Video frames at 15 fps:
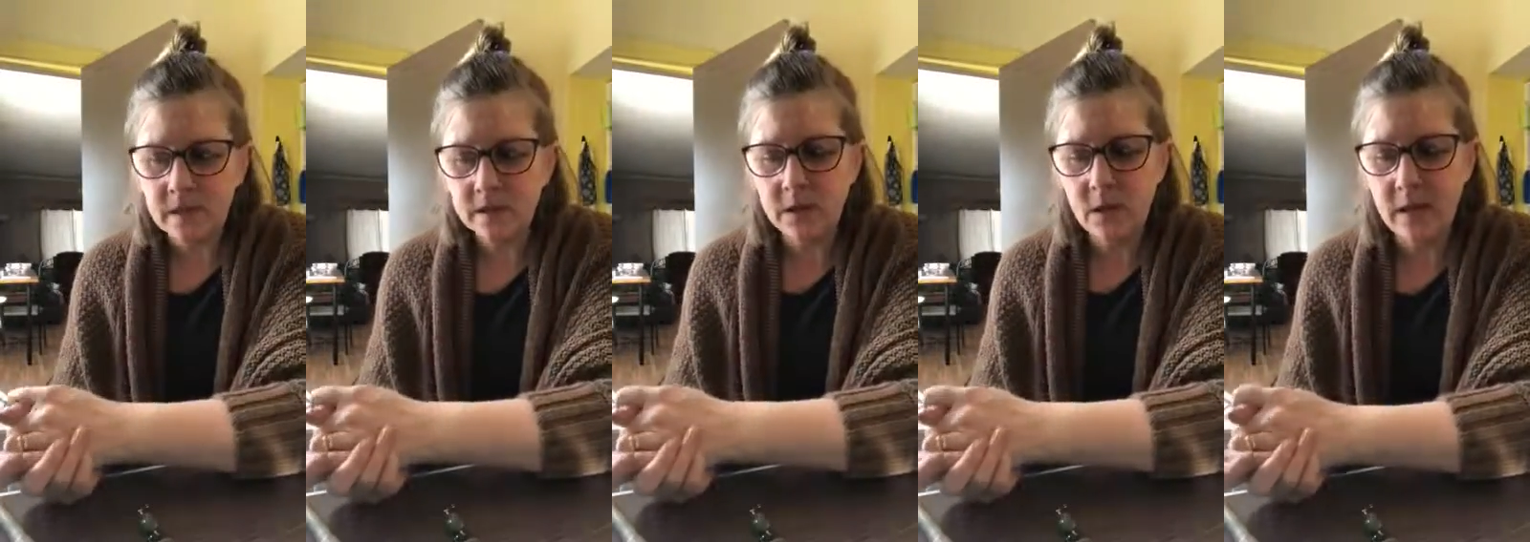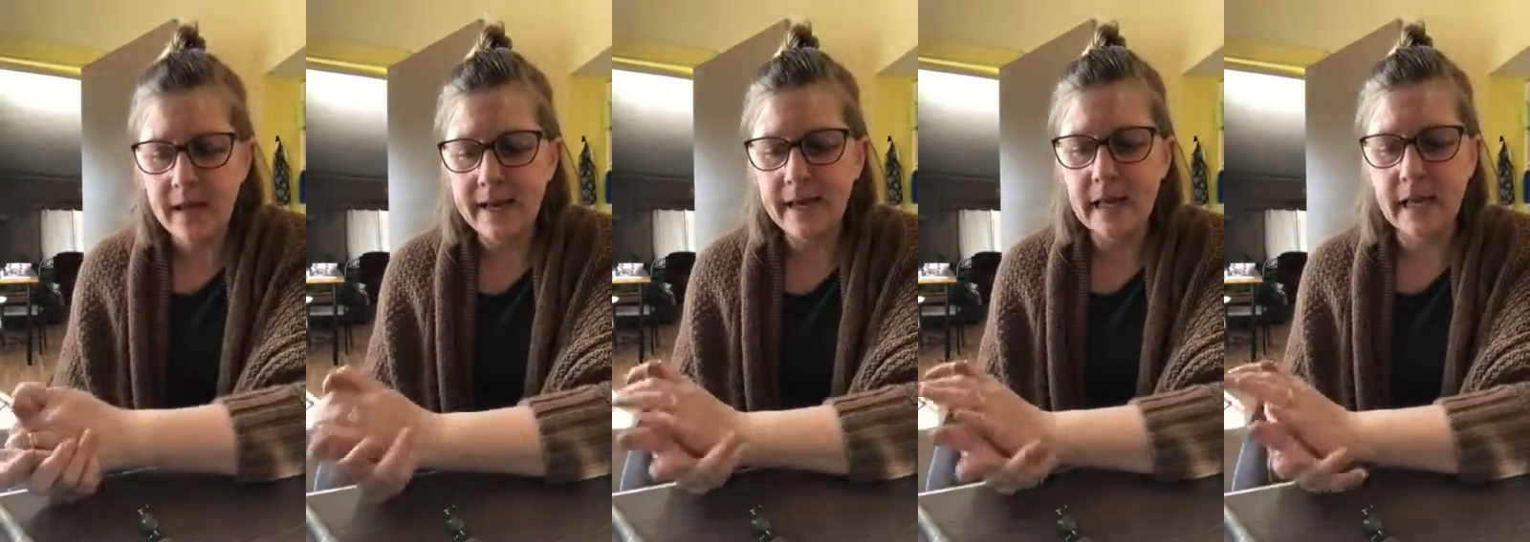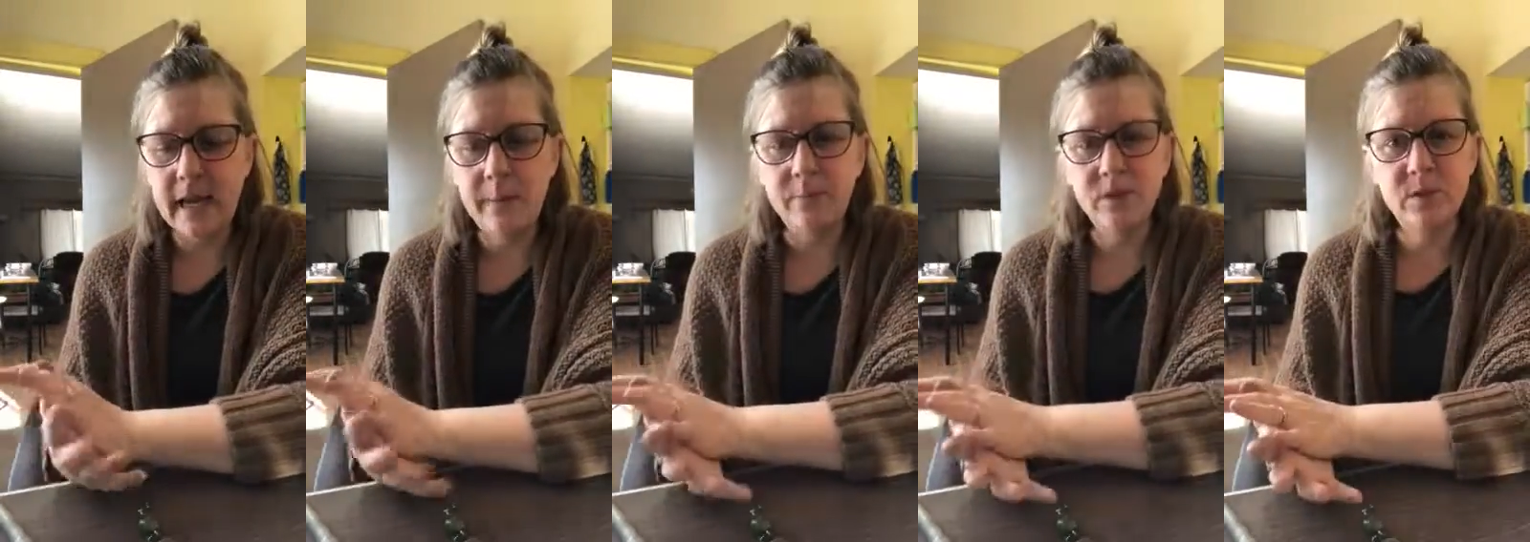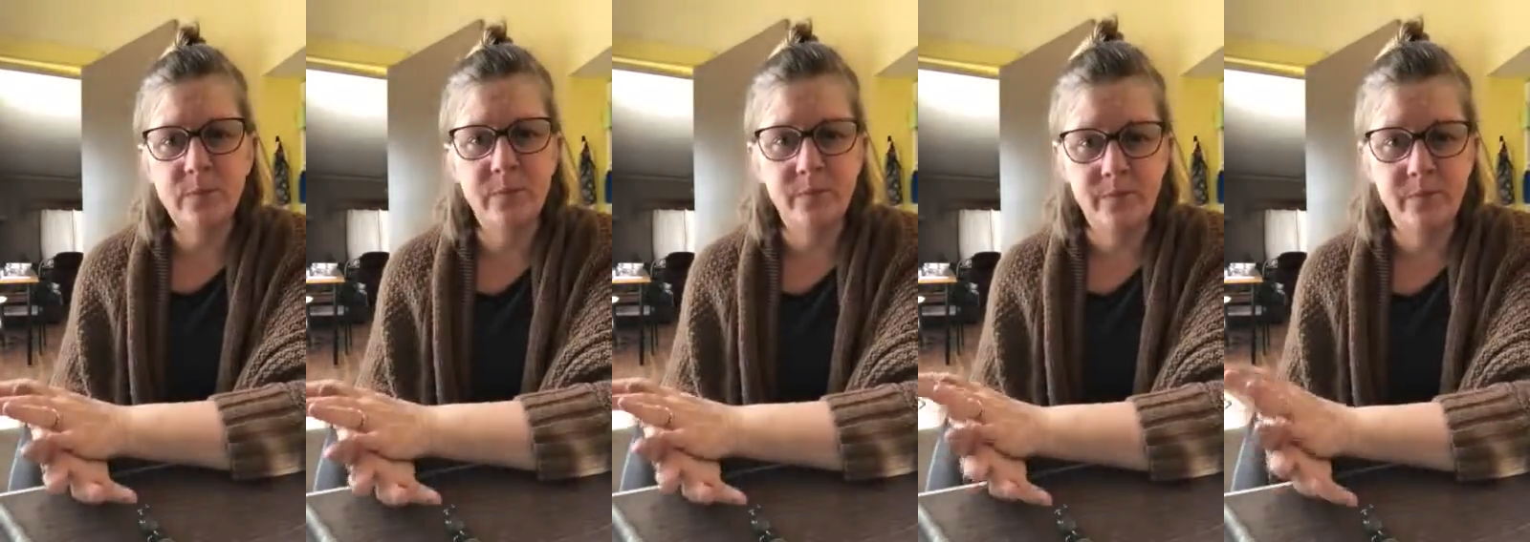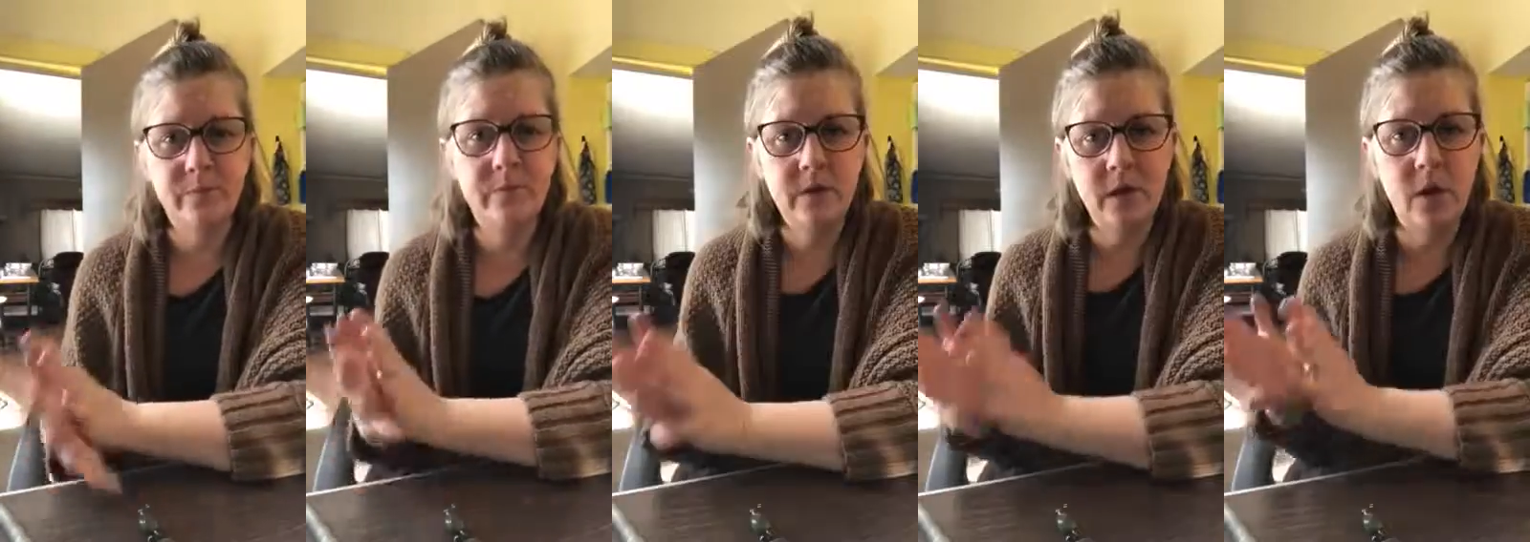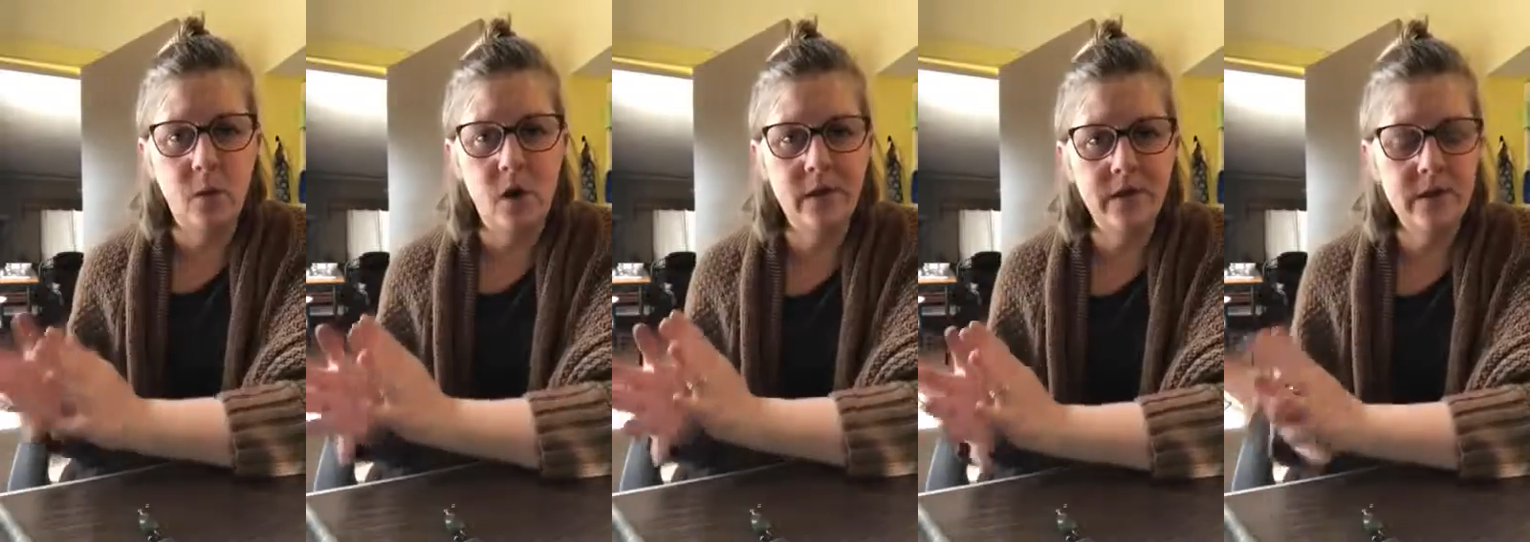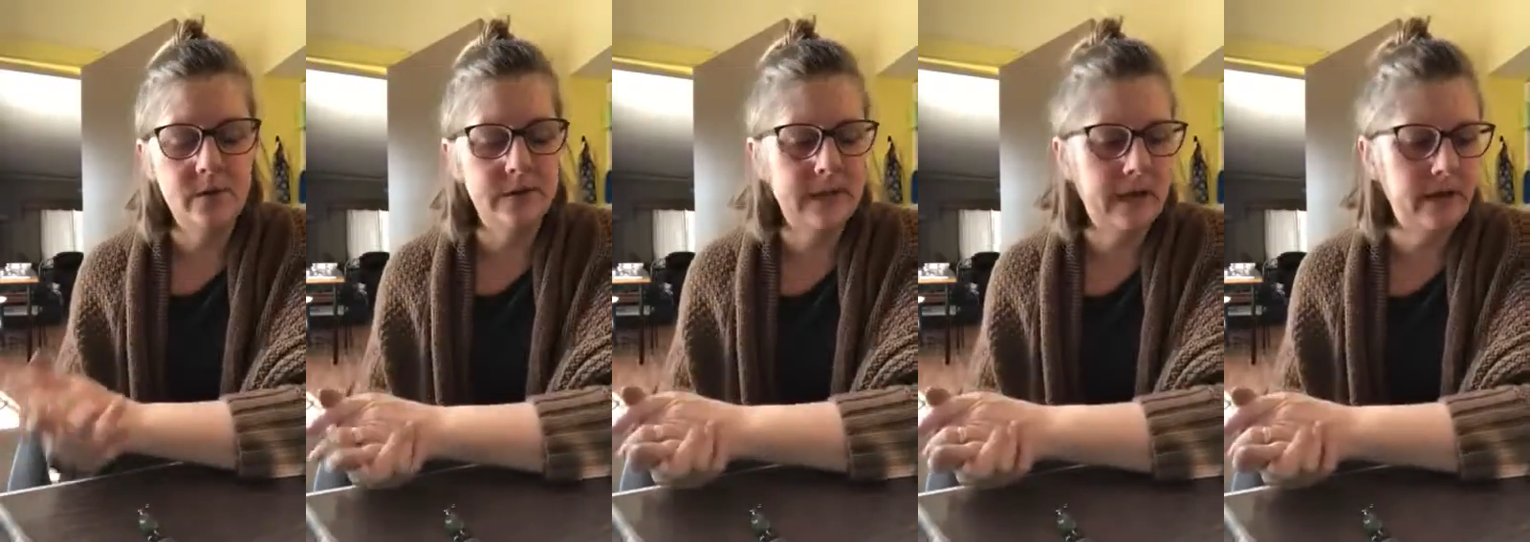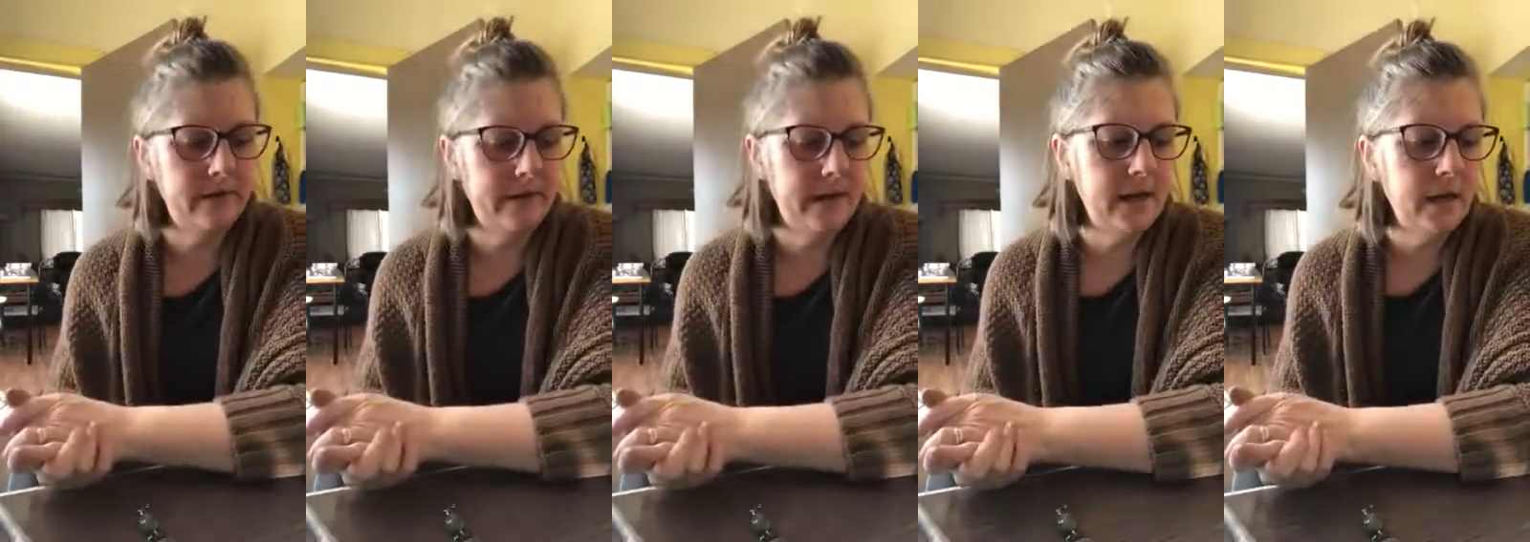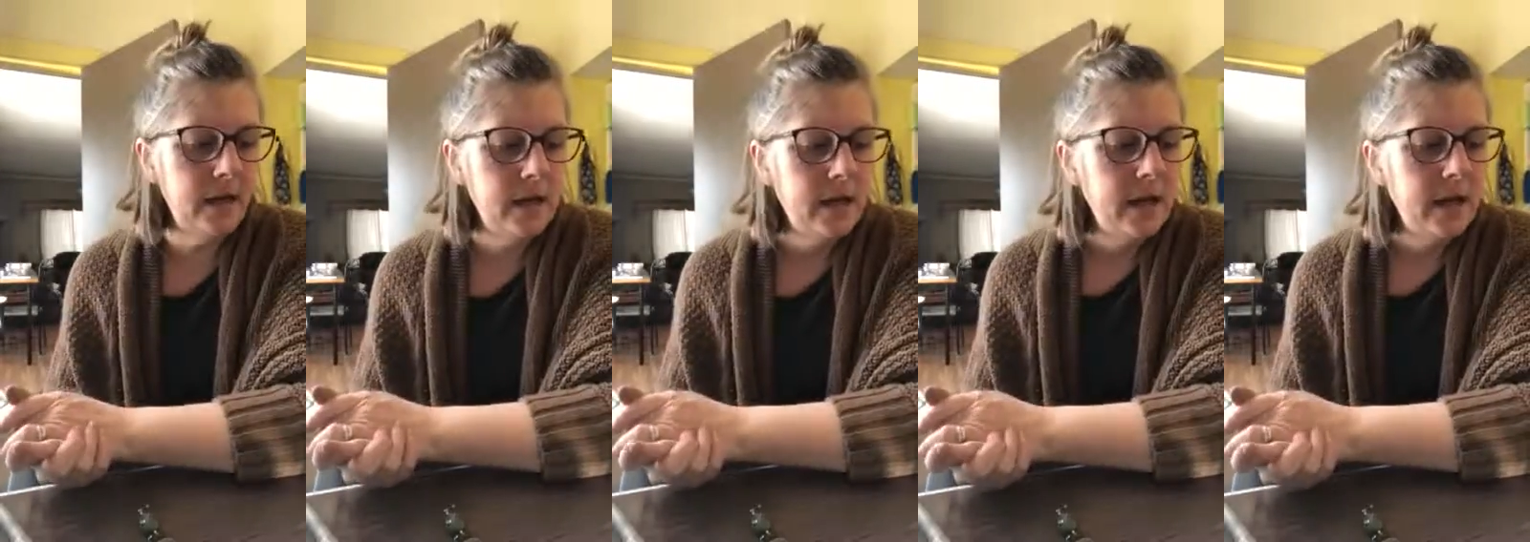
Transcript: so that I can get all the use out of it